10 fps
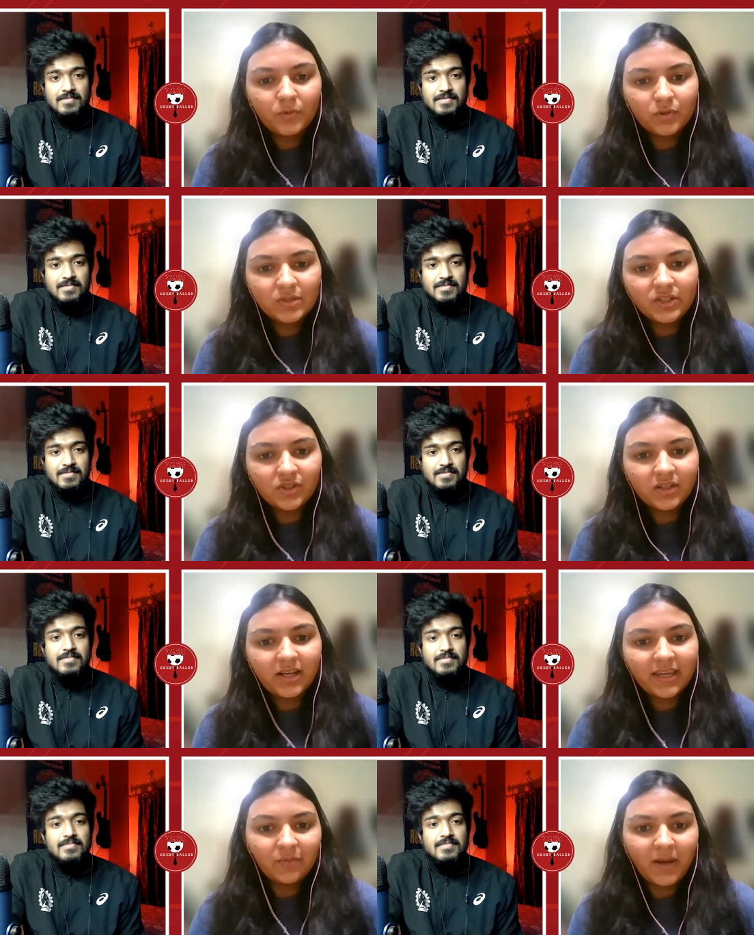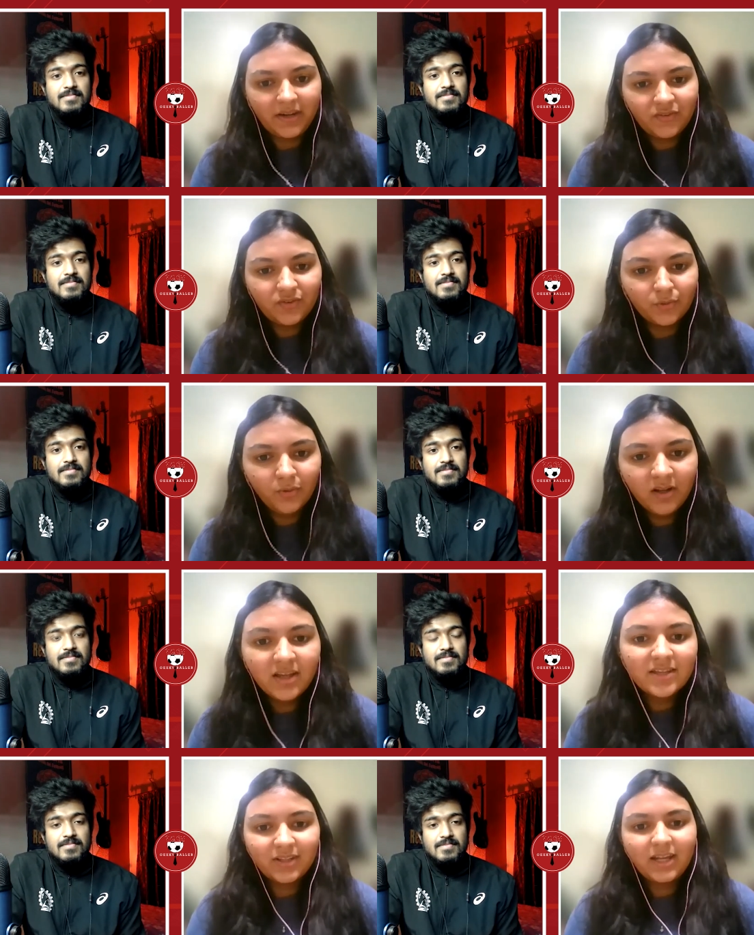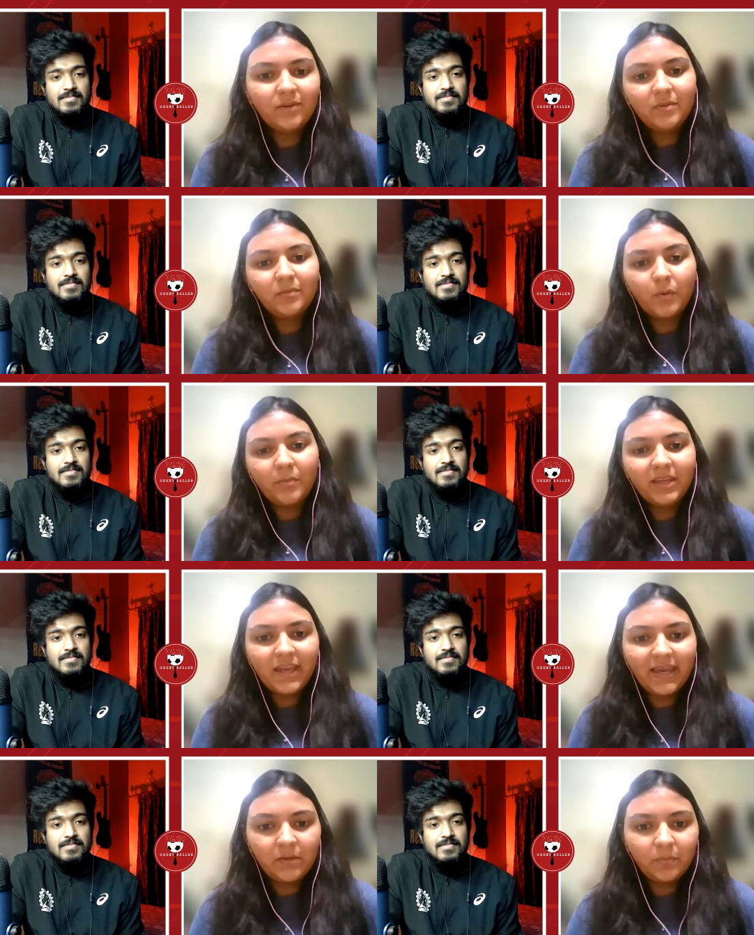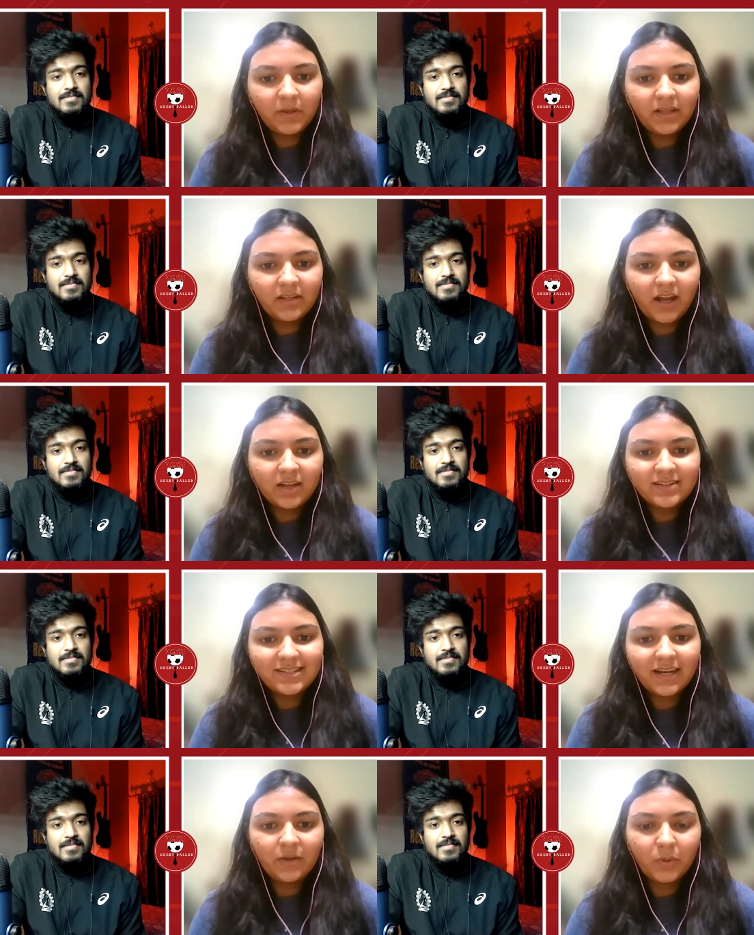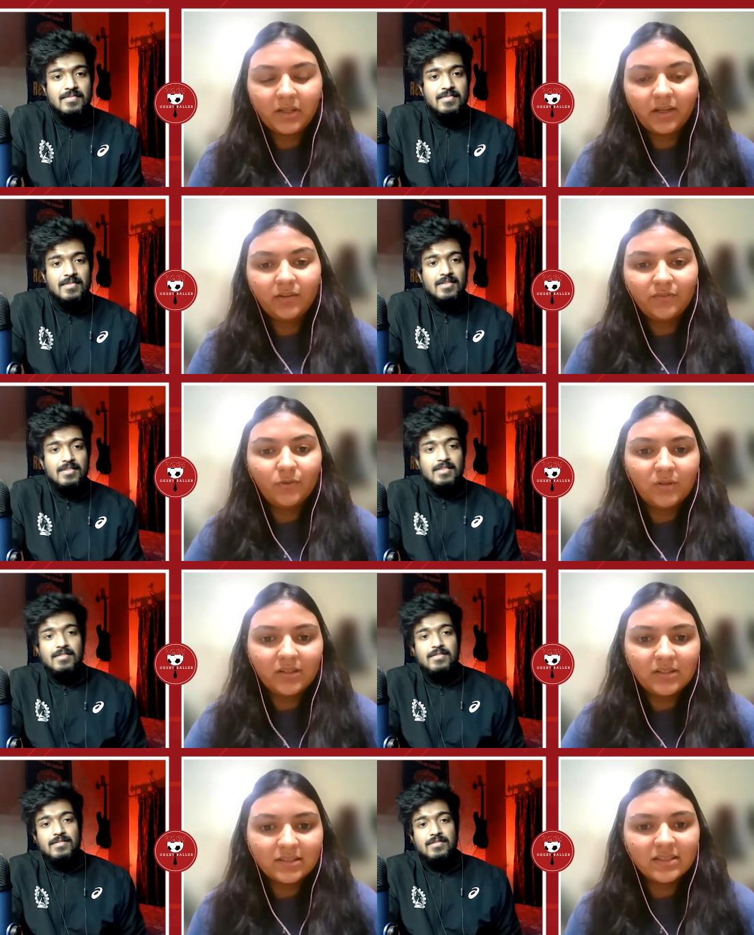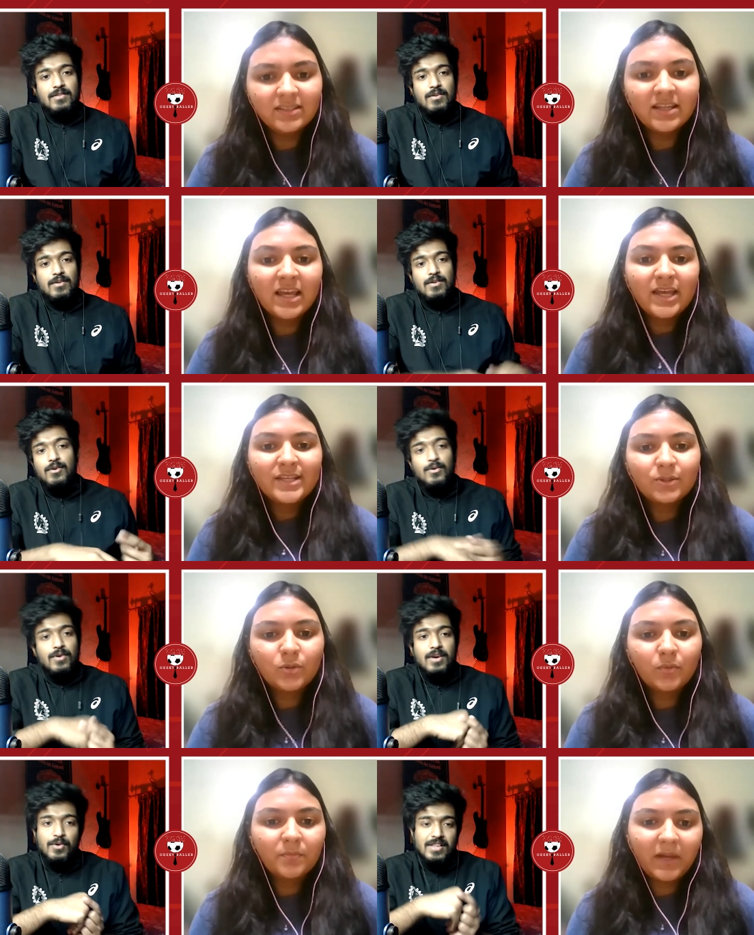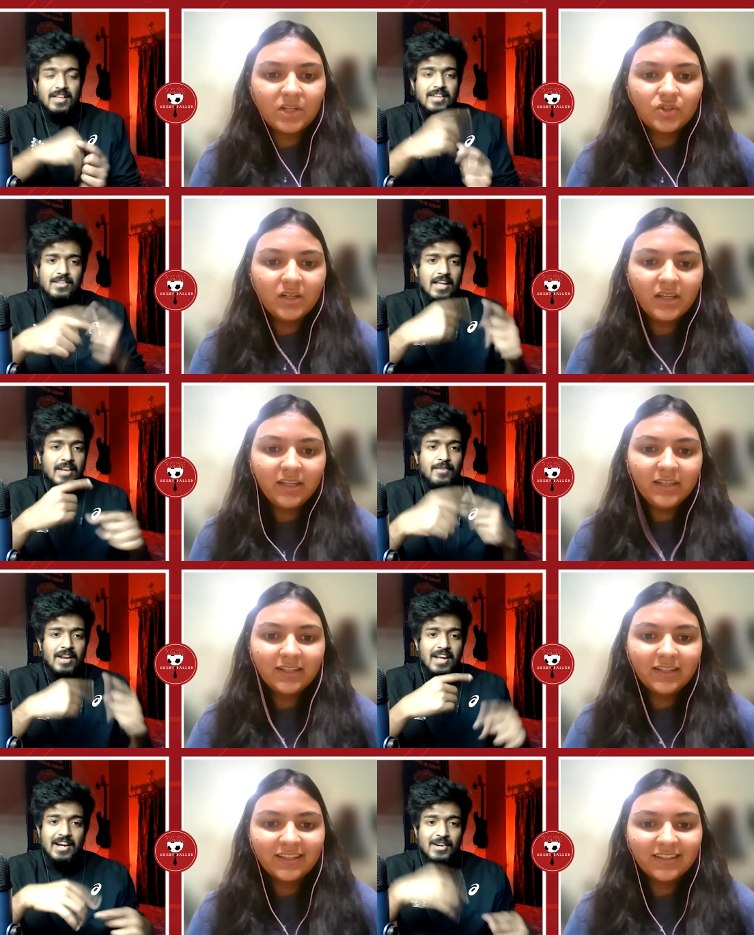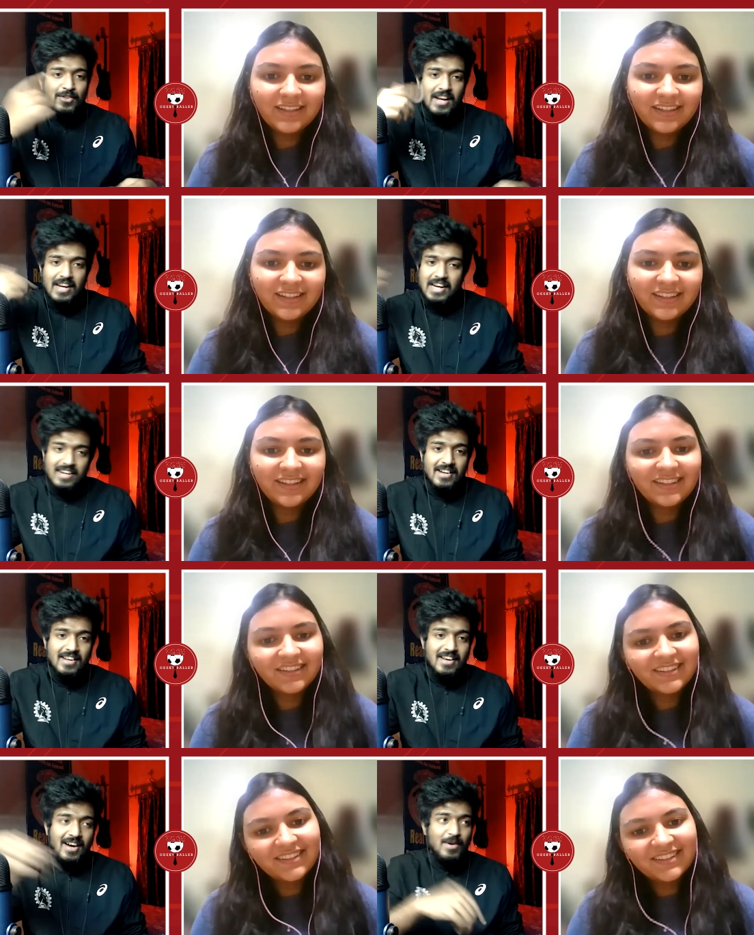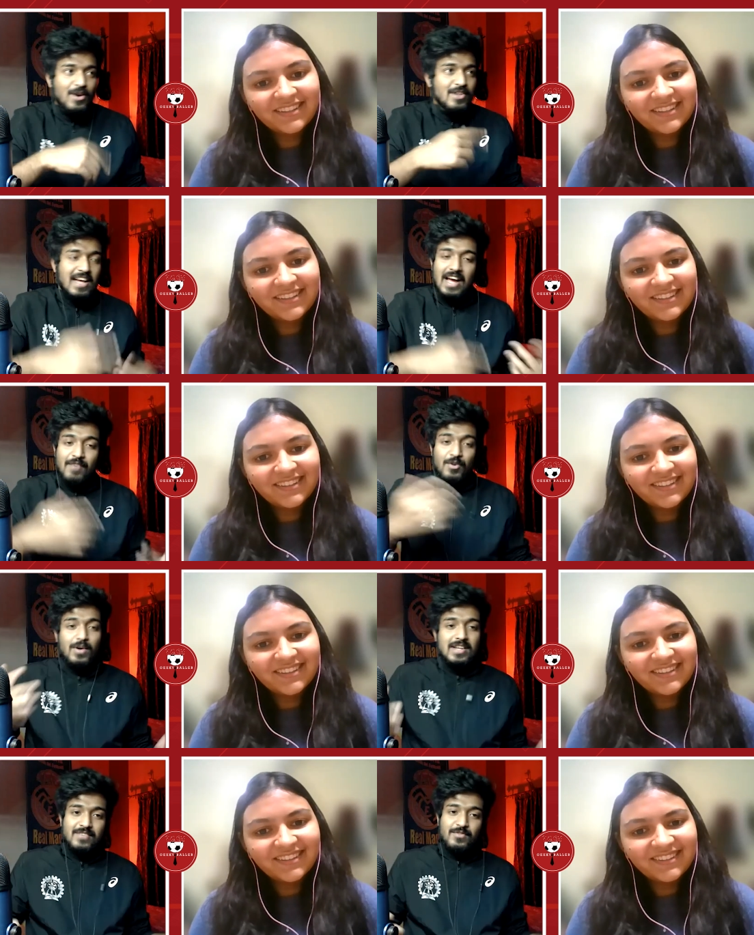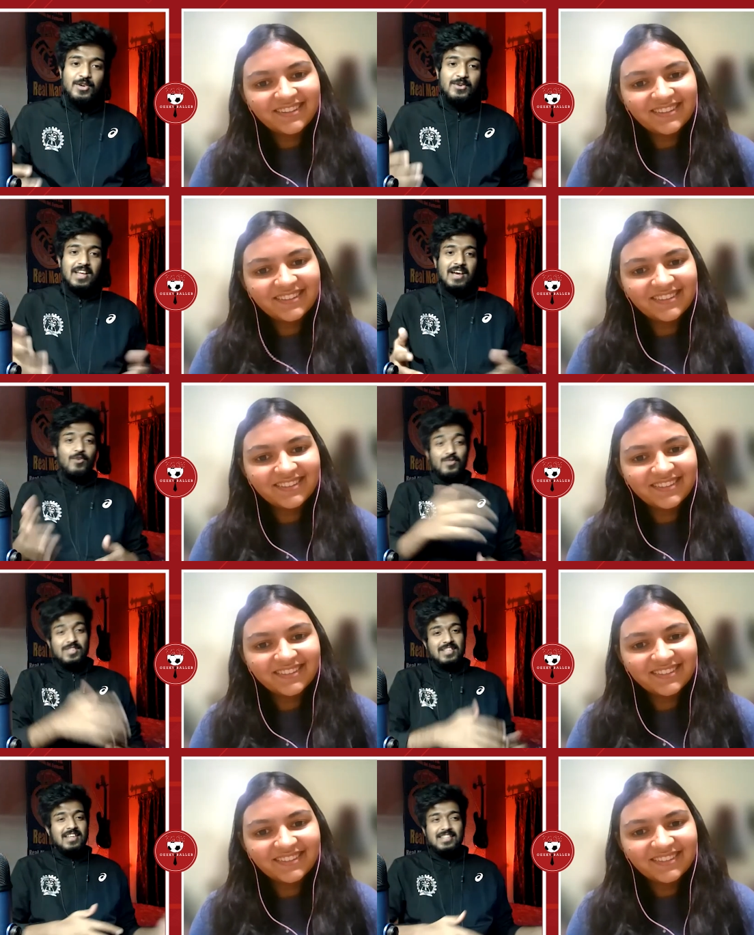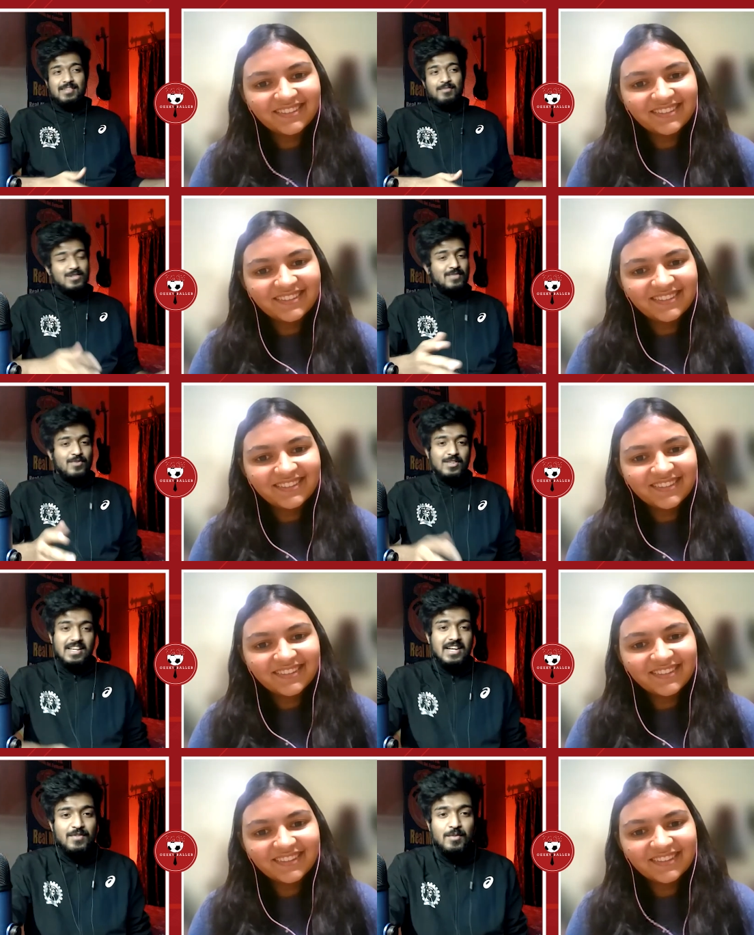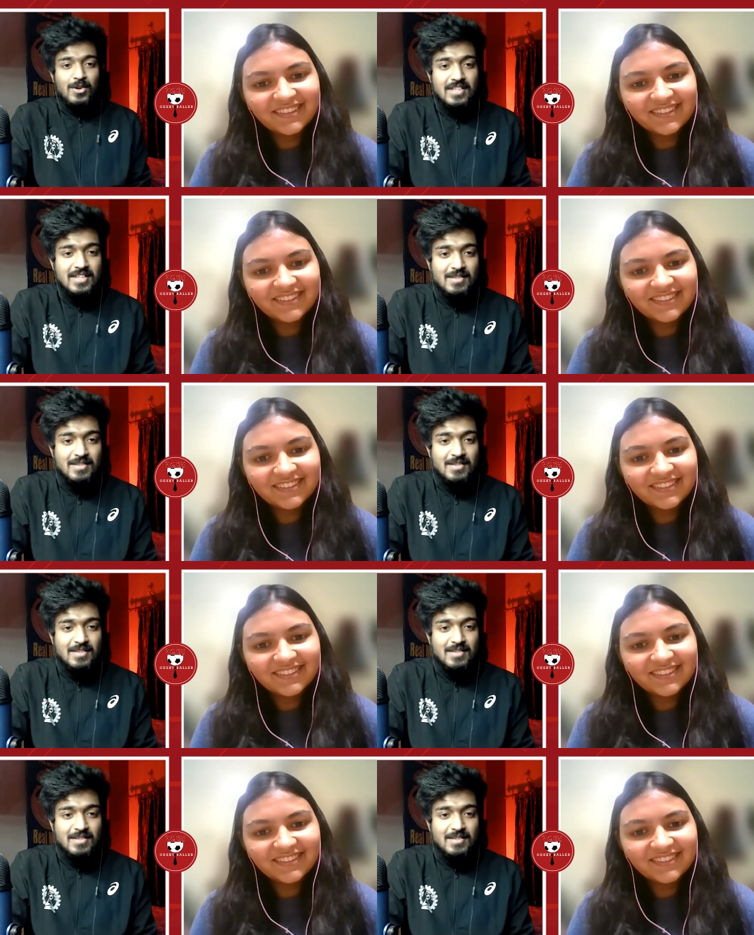Speaker 1: procedure I went through. So that will probably help in understanding what kind of role this is.
Speaker 2: Okay, so okay. Then then we'll get into that later uh, because I have a question for you. Like, what was the selection process? What the interview process?